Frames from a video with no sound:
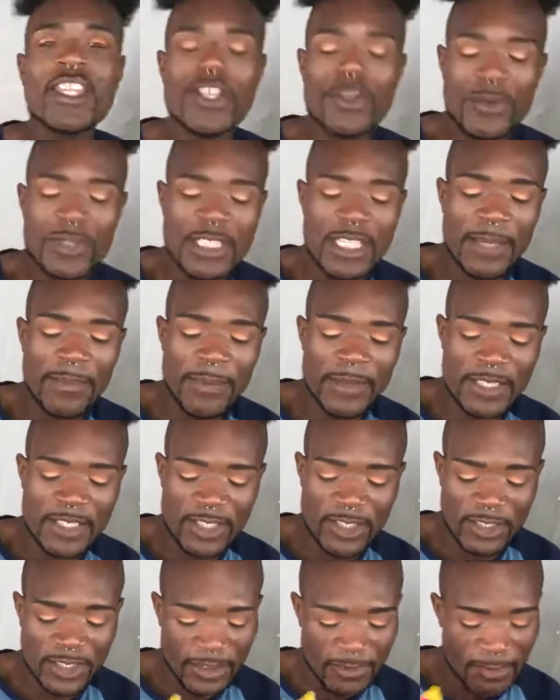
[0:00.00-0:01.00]
you dip
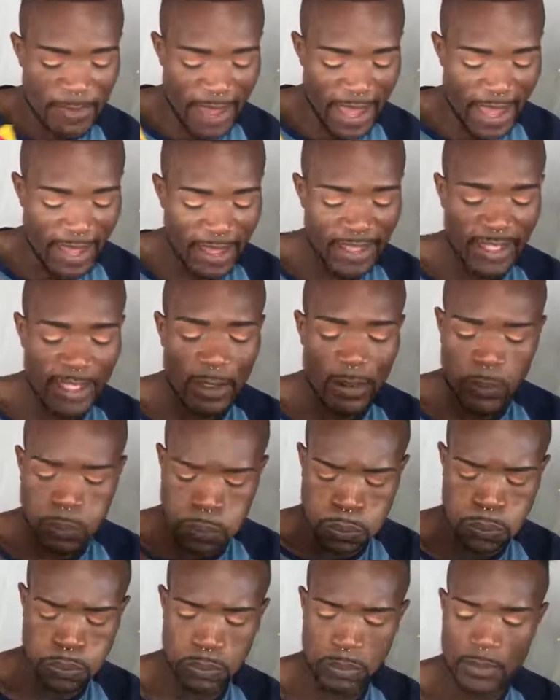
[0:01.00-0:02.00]
into the palette,
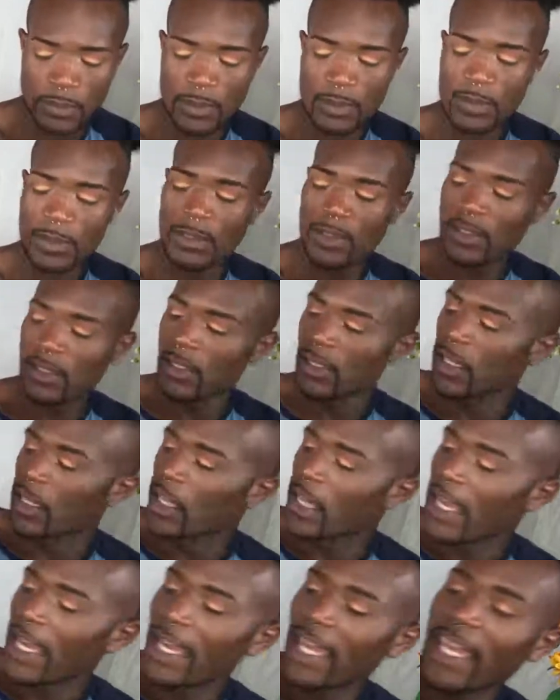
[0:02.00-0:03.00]

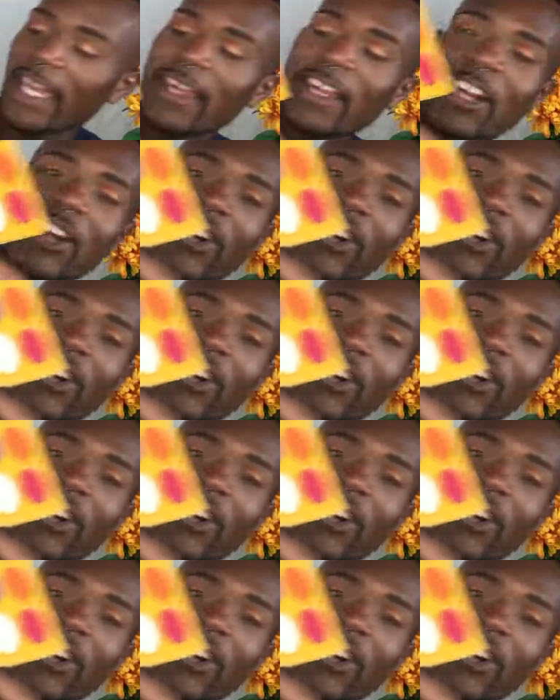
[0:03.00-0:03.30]
it